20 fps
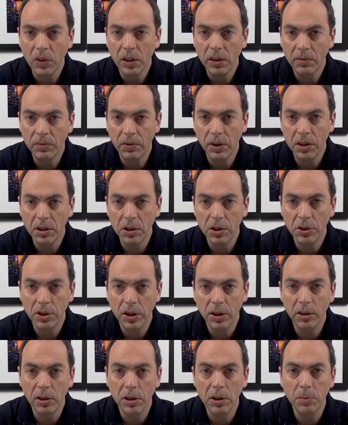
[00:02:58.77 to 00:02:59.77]
fast
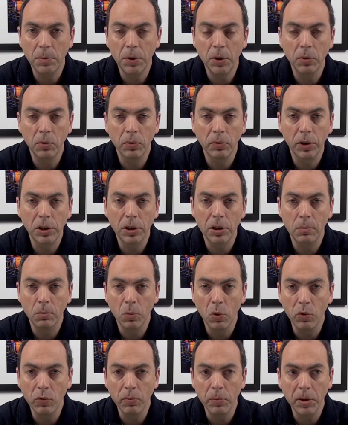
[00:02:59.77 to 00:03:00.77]
shutter speed to freeze the
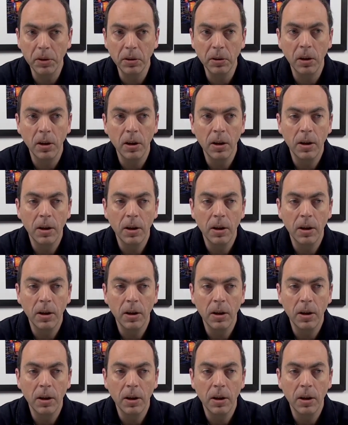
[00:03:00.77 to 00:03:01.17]
movement,